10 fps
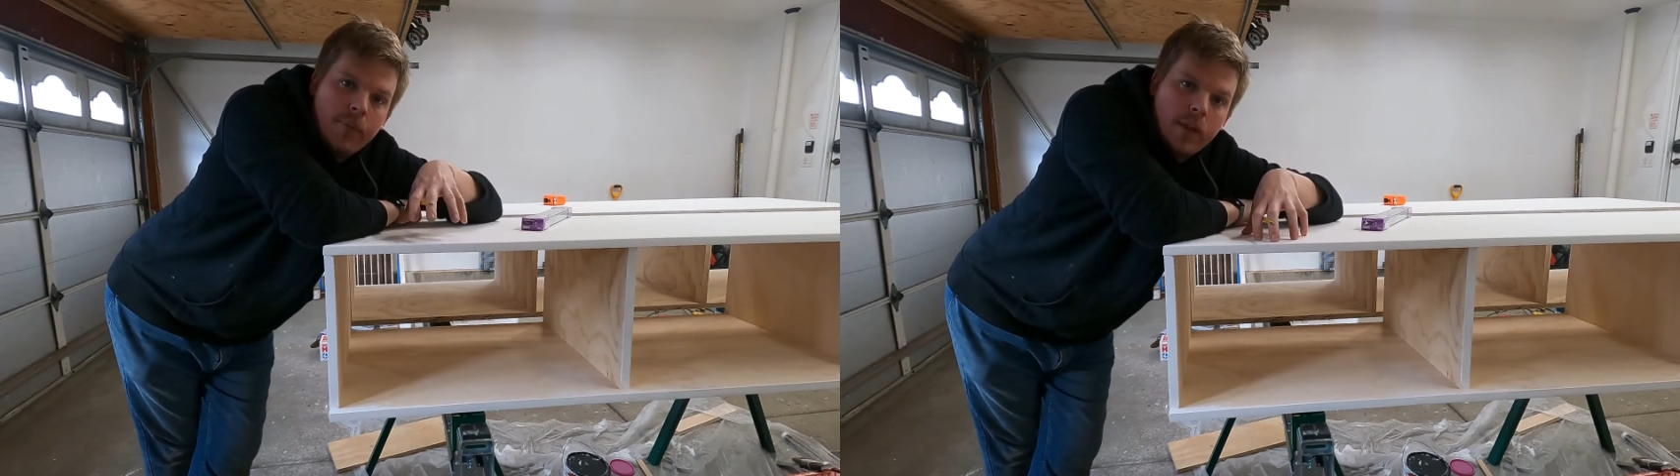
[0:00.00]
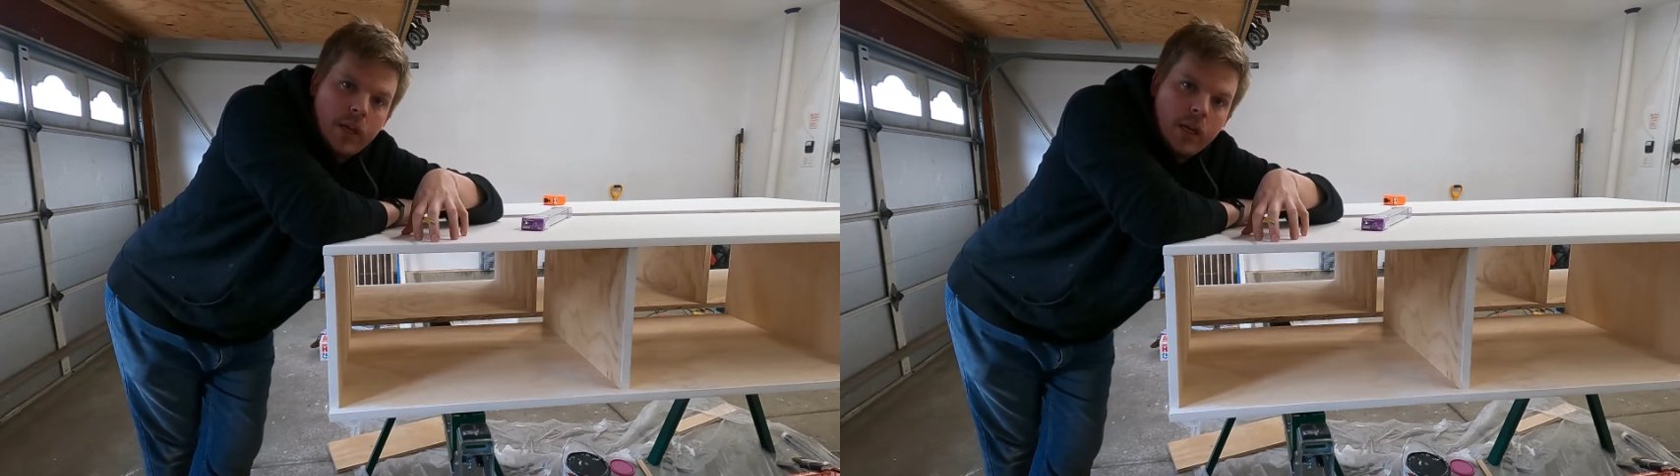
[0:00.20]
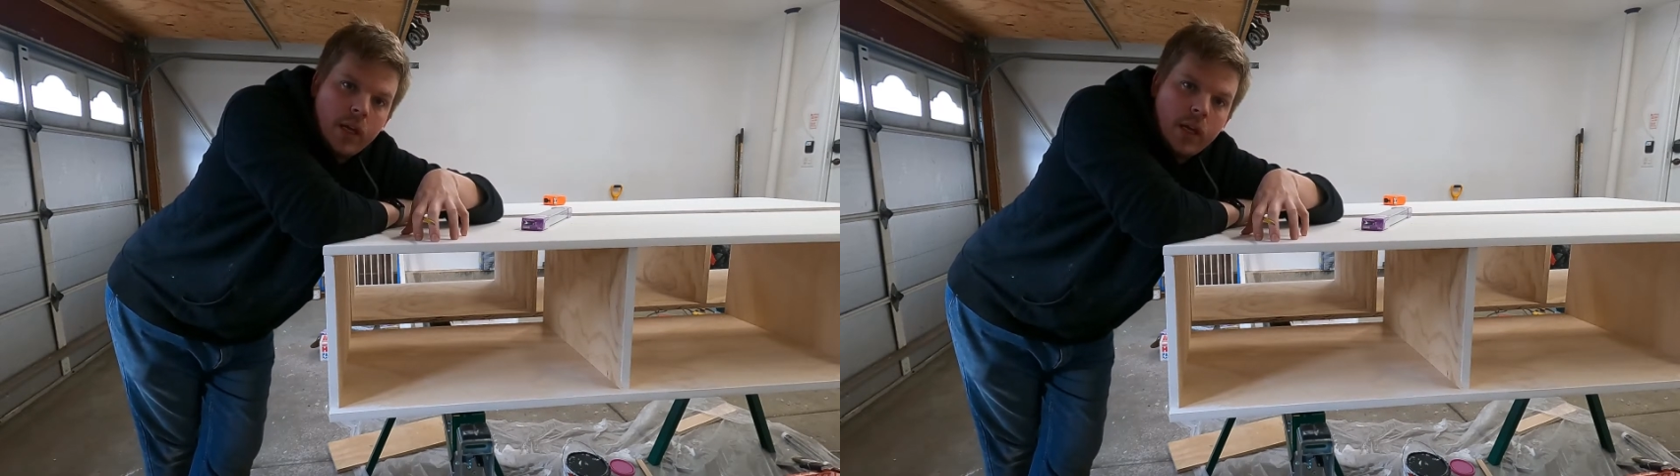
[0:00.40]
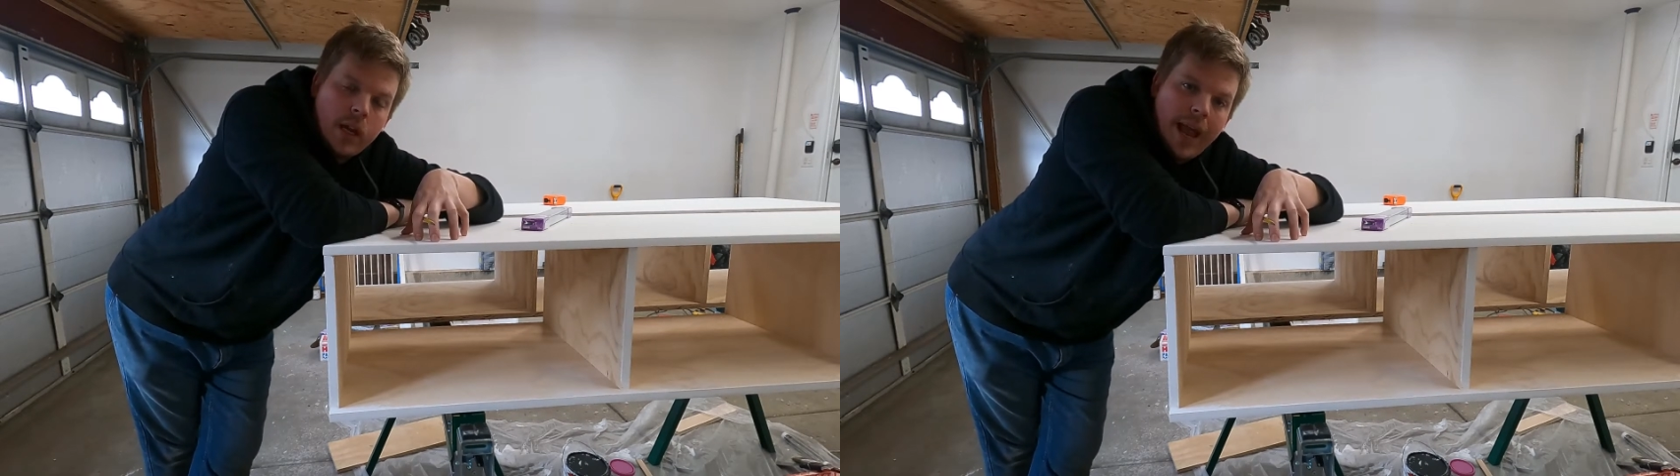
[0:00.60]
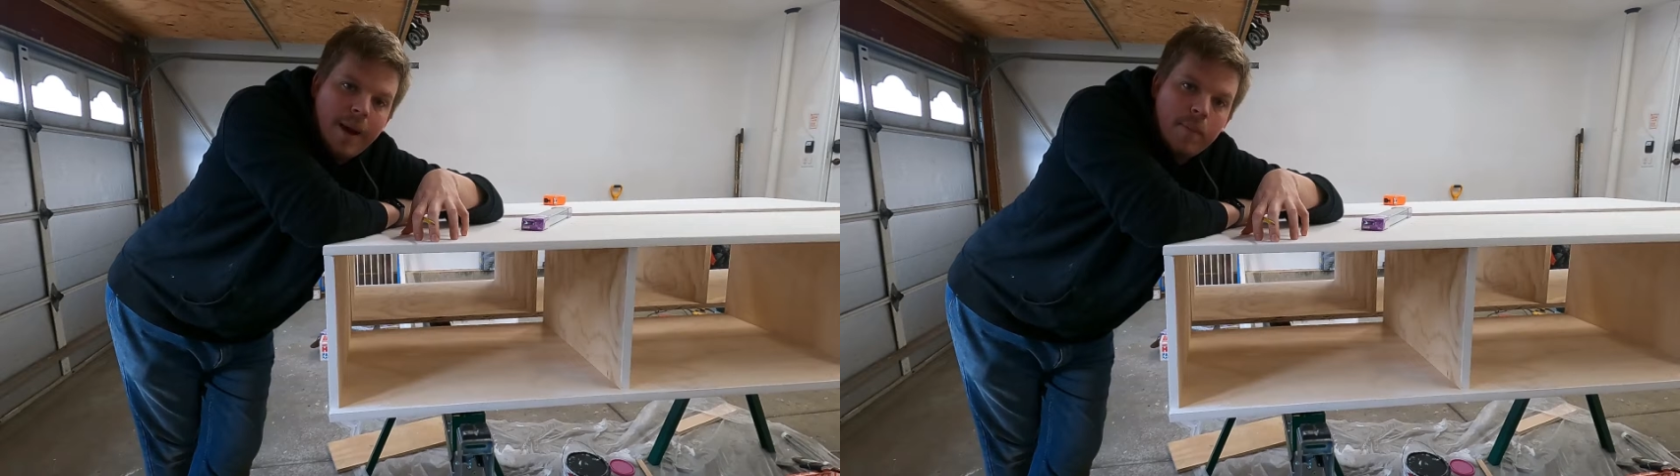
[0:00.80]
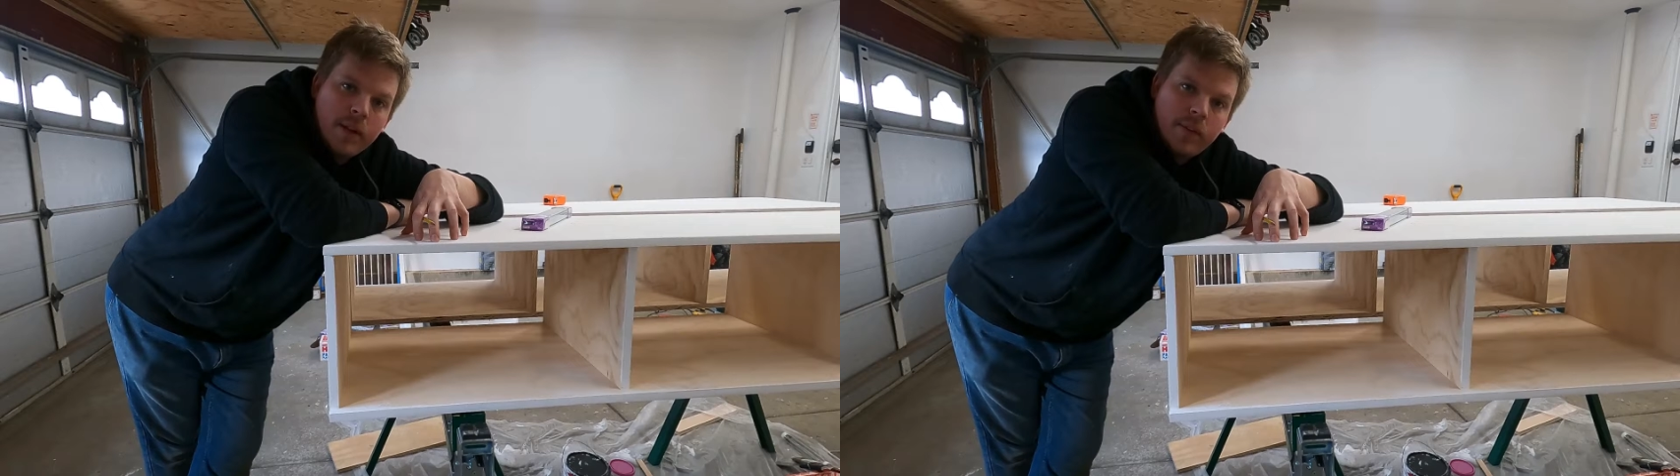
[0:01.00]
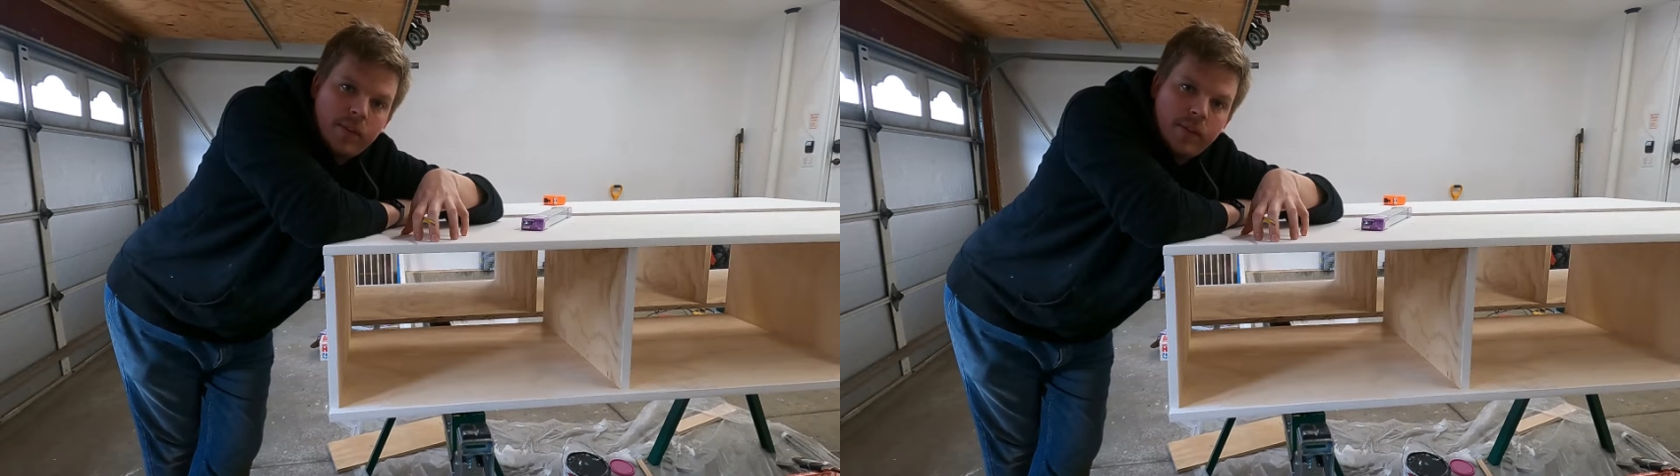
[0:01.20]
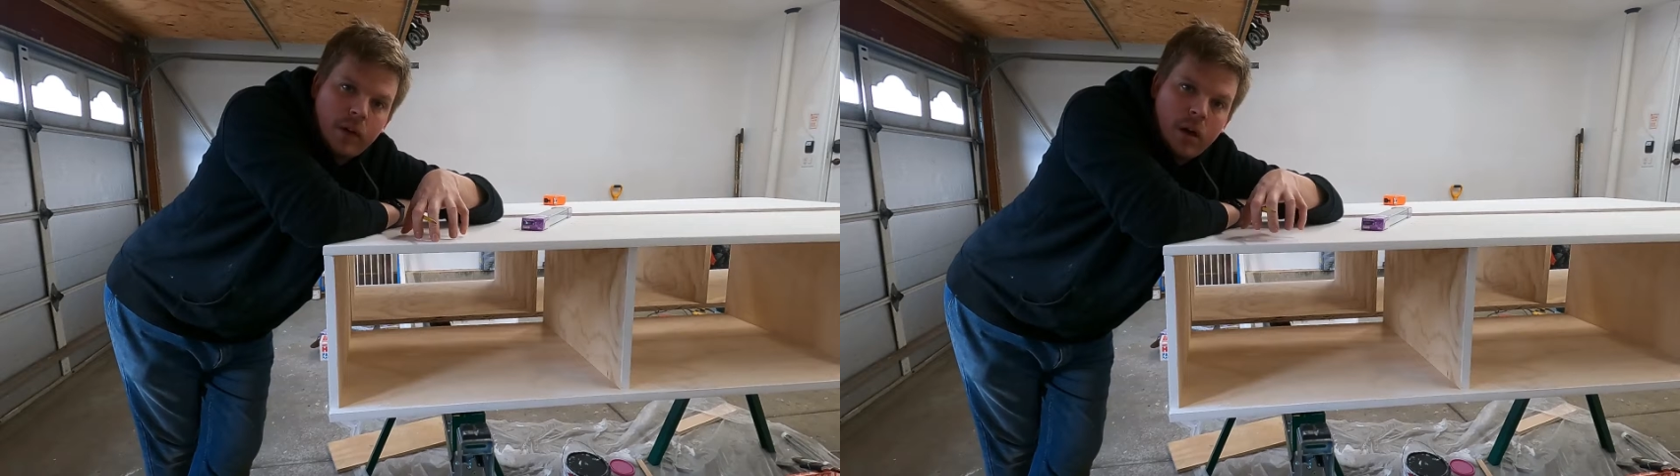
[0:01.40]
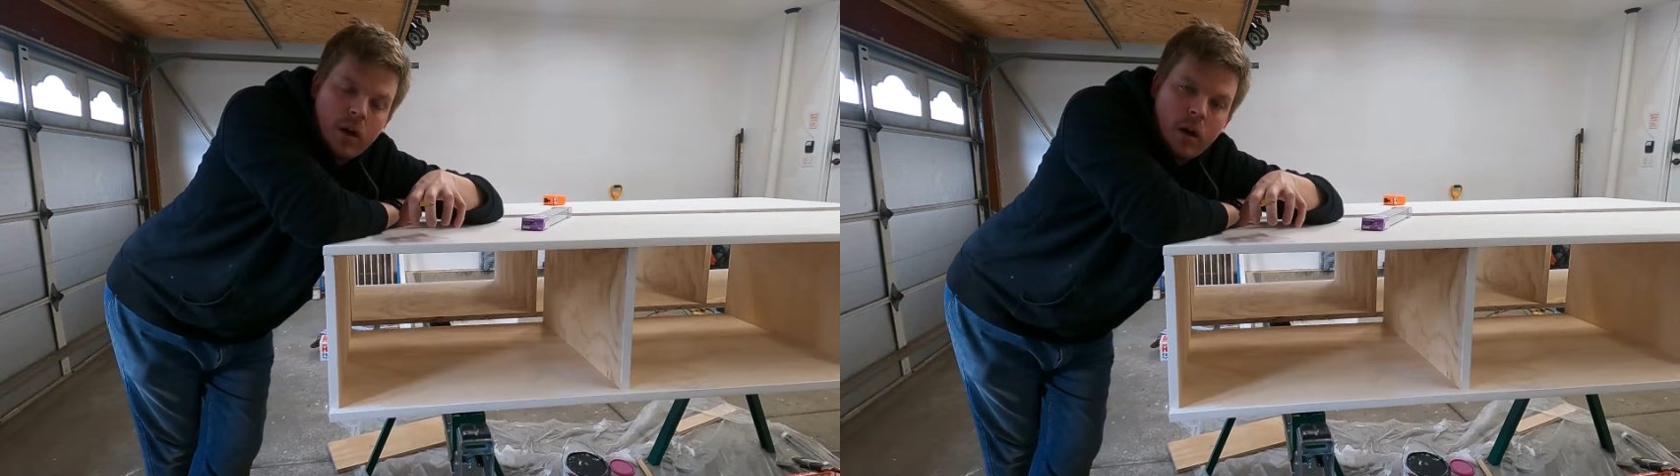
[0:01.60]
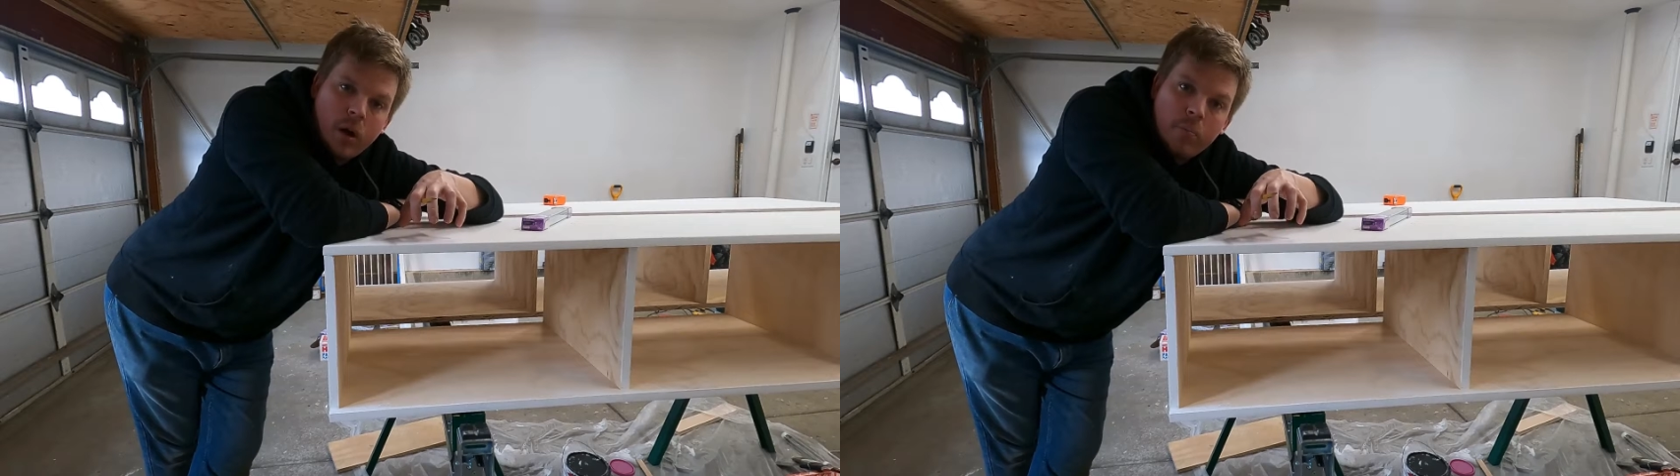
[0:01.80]
the cabinets
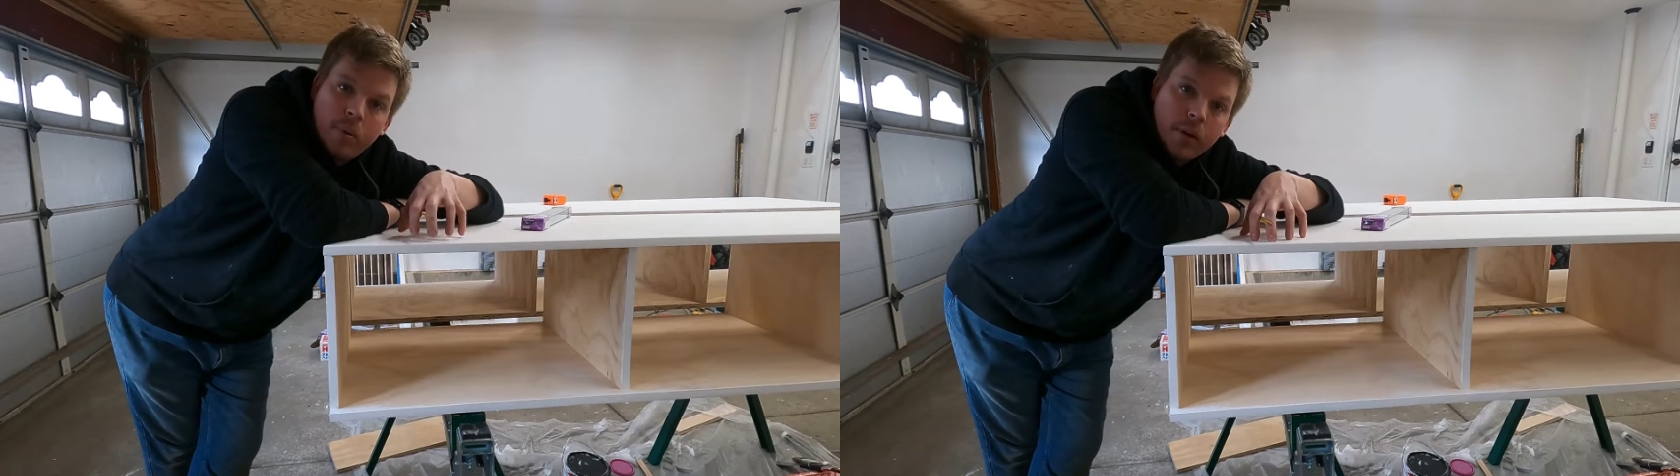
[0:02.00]
are